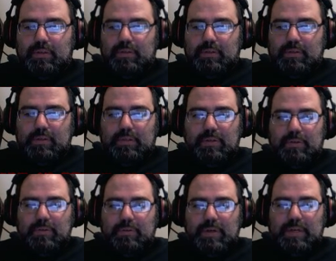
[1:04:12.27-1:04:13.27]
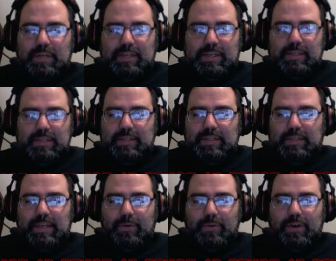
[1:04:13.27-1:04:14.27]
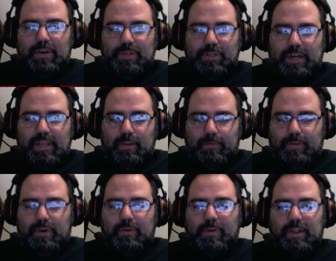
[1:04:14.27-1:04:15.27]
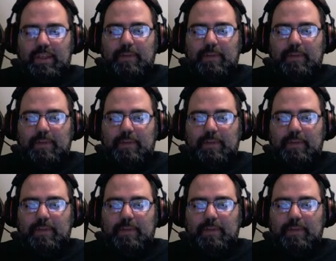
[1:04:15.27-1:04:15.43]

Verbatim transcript: So, uh, yeah, we're gonna try to kill him very quickly.